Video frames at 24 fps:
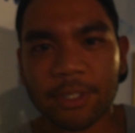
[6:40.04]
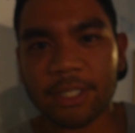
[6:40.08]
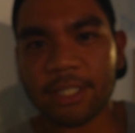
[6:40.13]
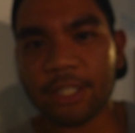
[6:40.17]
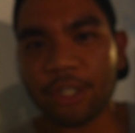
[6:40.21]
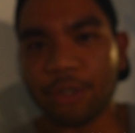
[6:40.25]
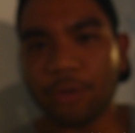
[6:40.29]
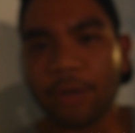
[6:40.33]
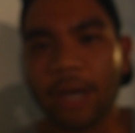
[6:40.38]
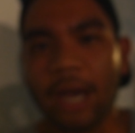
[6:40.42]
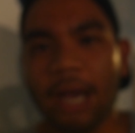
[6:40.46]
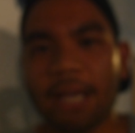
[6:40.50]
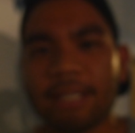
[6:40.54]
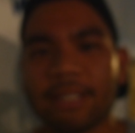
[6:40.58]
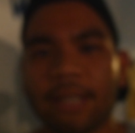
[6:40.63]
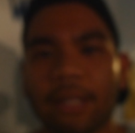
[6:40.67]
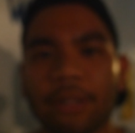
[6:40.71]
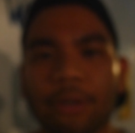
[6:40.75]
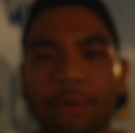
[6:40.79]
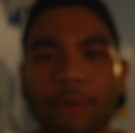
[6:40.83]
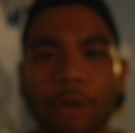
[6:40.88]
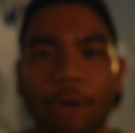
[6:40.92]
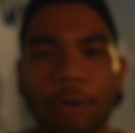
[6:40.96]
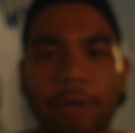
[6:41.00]
see you guys on
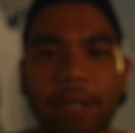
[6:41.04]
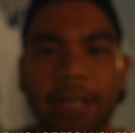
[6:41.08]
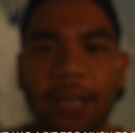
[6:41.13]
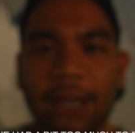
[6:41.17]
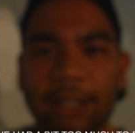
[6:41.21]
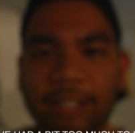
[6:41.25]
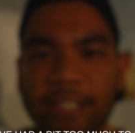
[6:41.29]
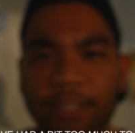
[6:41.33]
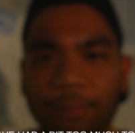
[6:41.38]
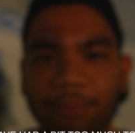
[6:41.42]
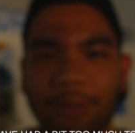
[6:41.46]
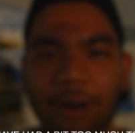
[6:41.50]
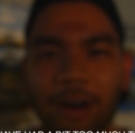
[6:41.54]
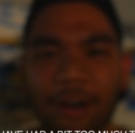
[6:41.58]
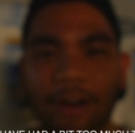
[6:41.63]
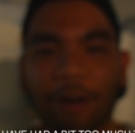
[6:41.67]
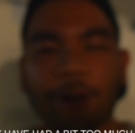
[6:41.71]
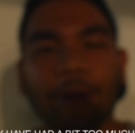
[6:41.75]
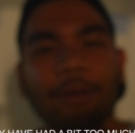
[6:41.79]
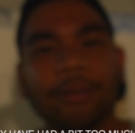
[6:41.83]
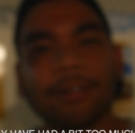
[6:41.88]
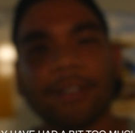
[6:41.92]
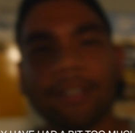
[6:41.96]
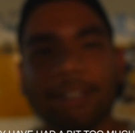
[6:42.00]
the road again
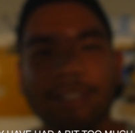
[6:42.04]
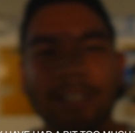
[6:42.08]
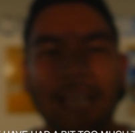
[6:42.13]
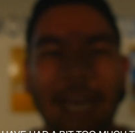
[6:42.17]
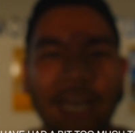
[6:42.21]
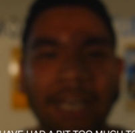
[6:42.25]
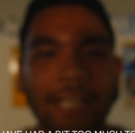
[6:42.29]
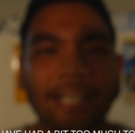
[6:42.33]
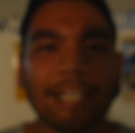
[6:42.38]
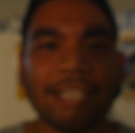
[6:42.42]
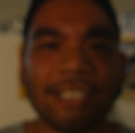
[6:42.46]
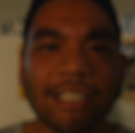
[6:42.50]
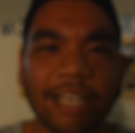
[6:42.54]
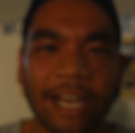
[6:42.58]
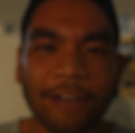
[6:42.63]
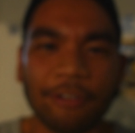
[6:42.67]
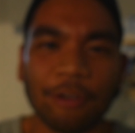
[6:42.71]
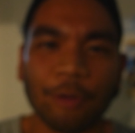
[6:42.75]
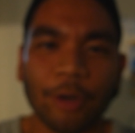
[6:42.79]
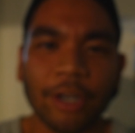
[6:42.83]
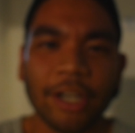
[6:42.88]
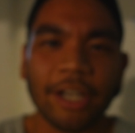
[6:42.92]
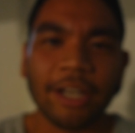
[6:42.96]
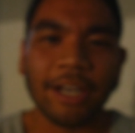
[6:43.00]
tomorrow. Take it easy.
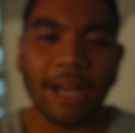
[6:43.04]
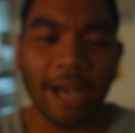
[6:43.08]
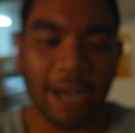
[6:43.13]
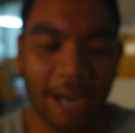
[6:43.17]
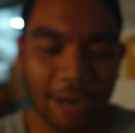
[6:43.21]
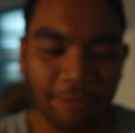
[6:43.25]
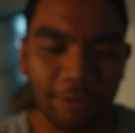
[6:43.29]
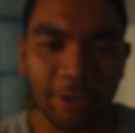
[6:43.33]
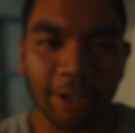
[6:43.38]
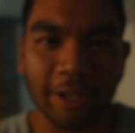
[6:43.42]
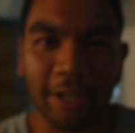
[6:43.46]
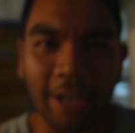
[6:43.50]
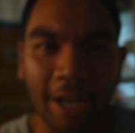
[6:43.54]
Everyone, good night. Have a good